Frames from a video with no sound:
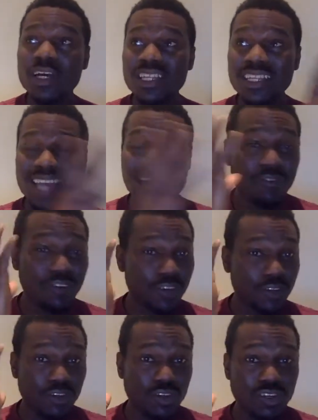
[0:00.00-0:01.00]
the
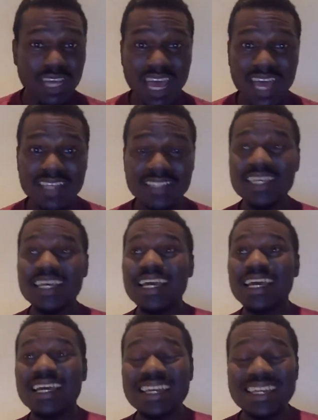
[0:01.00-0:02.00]
African Union has
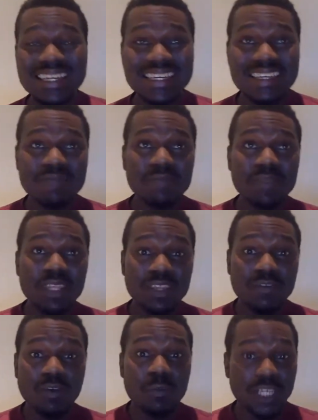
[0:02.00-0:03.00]
the
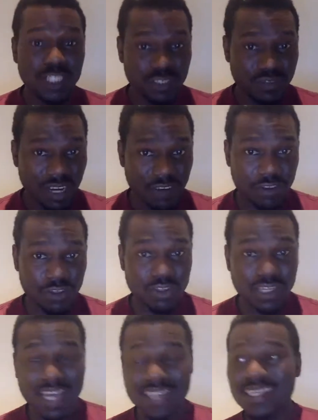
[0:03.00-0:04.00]
formation of the African Union
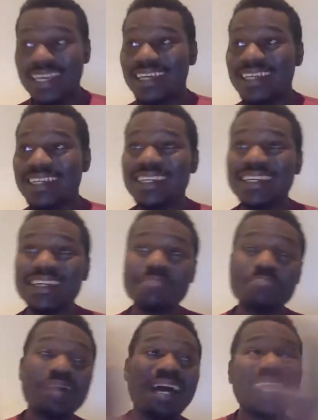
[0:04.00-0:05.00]
has a
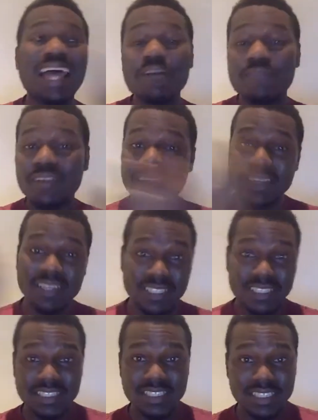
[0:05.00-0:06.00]

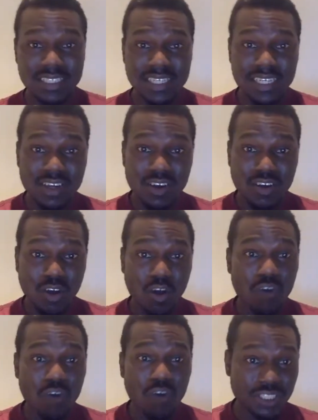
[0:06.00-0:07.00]
Pan-Africanist
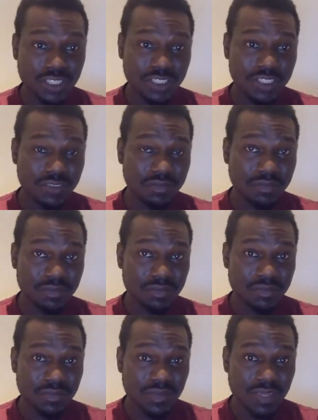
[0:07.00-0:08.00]
origins
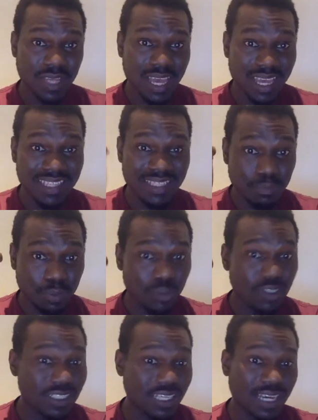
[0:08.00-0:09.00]
at its
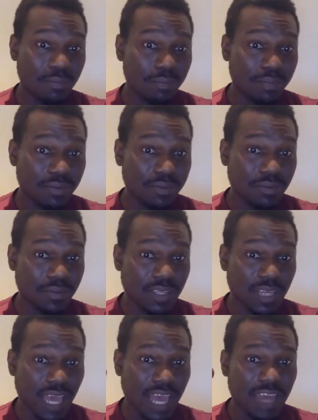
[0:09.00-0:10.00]
prototype.
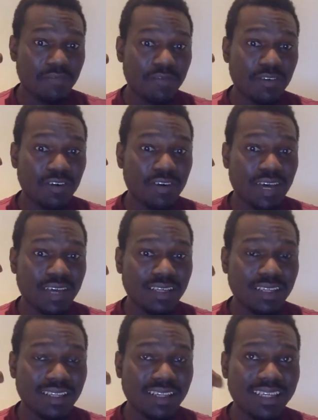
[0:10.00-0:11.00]
And for
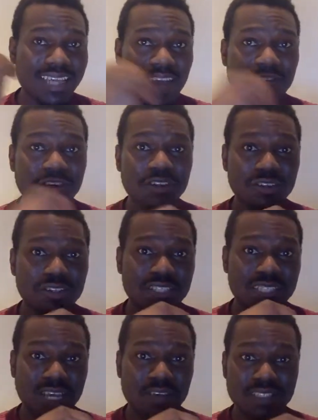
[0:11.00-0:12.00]
the African Union to
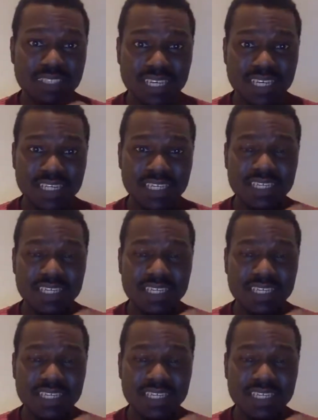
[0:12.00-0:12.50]
now say